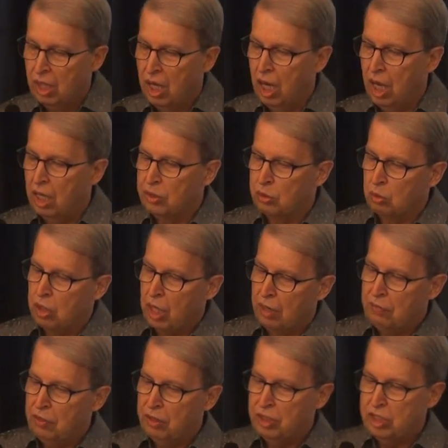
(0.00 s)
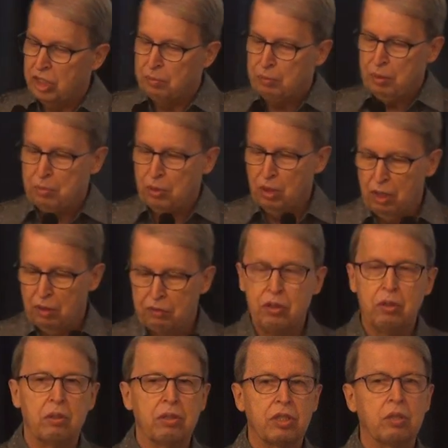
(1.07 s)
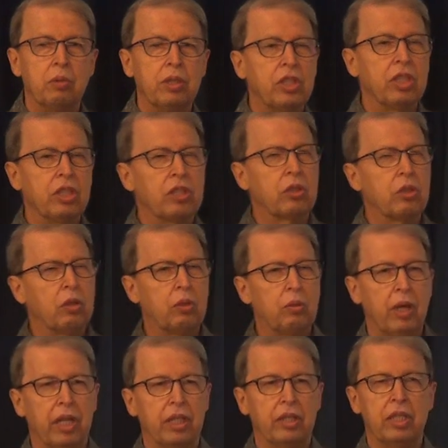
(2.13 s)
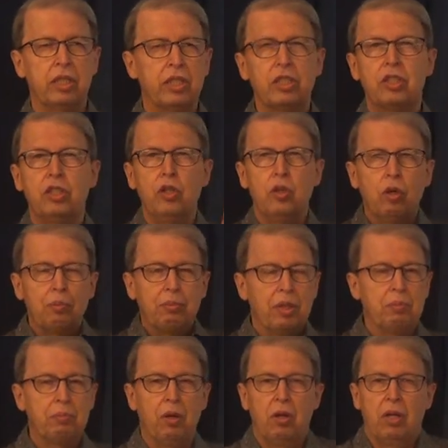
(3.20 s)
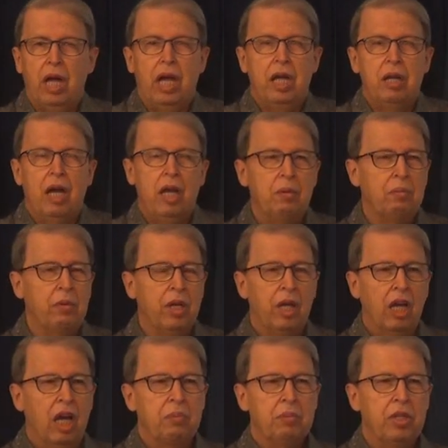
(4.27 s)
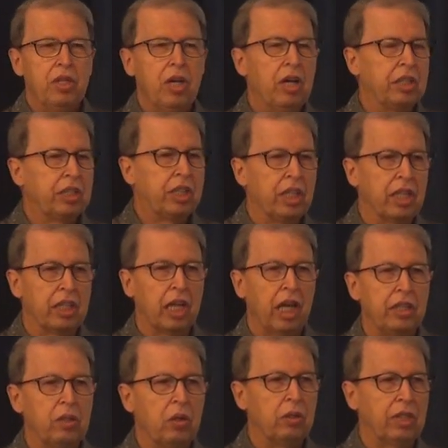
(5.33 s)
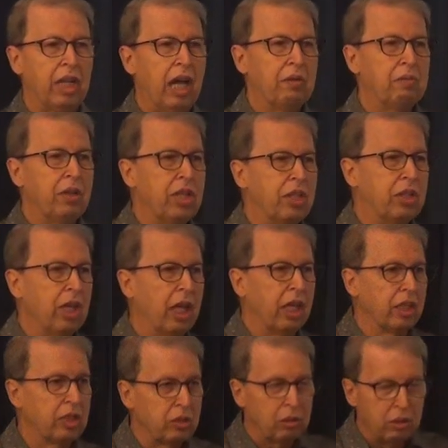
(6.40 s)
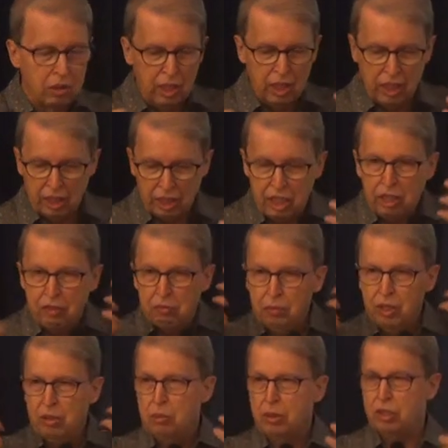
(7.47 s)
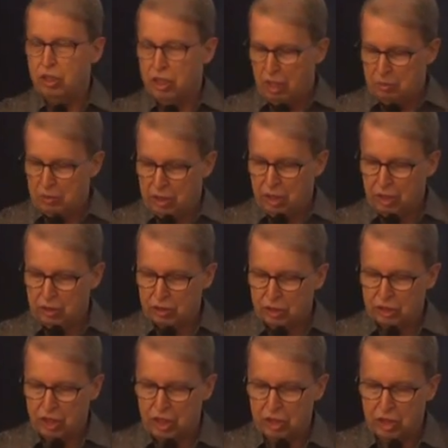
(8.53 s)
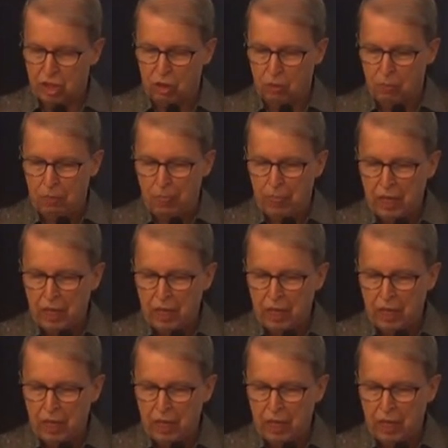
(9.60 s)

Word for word: Uh, to govern these people of yours, which is so great. This is your people. I, am I'm, I'm a young king. I don't have what it takes. So give me wisdom and understanding.